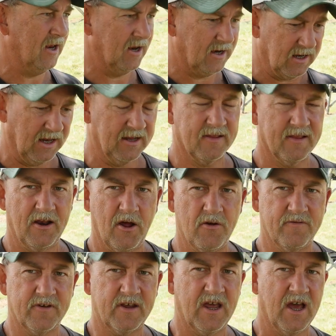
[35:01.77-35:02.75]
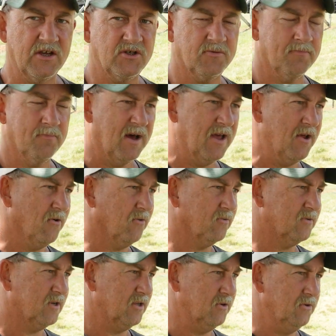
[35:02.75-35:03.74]
and click the notification bell
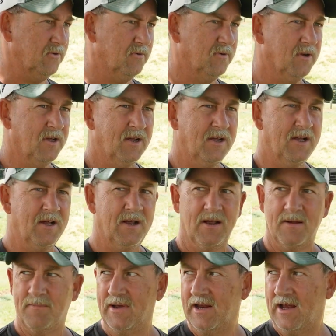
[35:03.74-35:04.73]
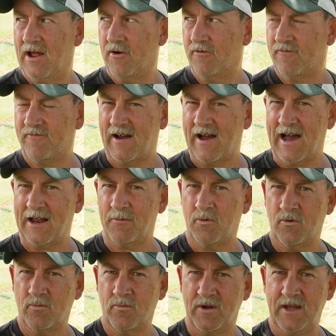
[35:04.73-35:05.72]
to be notified
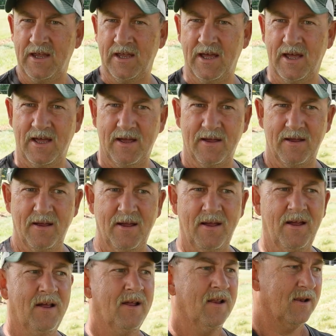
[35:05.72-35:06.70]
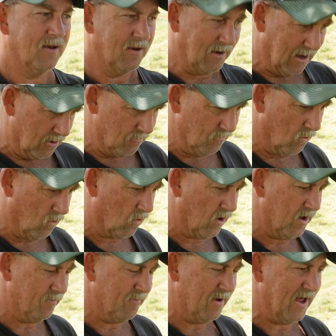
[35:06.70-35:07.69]
when we load
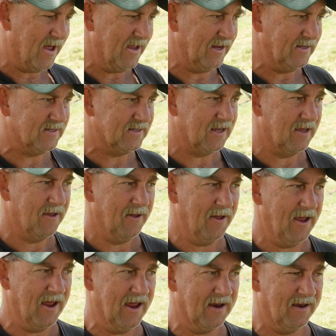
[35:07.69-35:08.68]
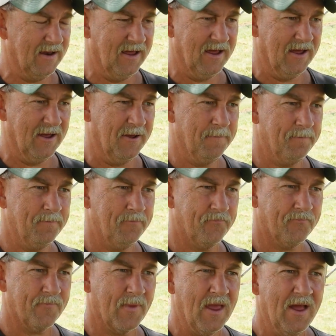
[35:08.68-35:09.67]
more updates. And
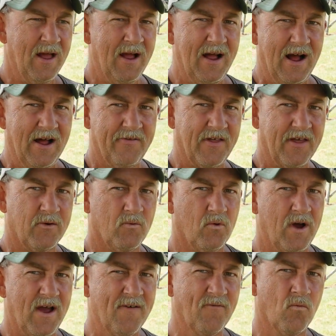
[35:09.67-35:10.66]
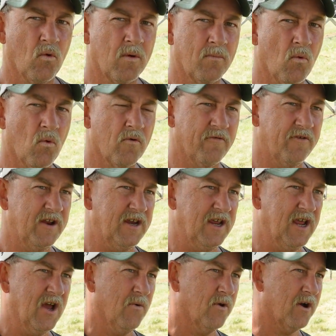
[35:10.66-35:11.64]
I think we'll have one more
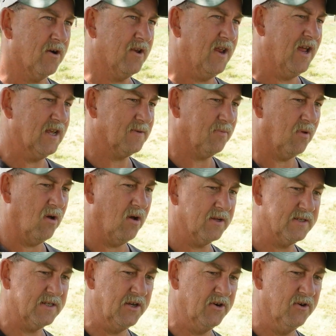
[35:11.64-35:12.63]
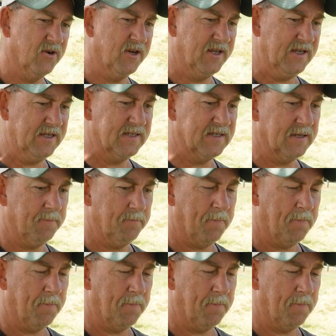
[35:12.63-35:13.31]
video in our test plot series,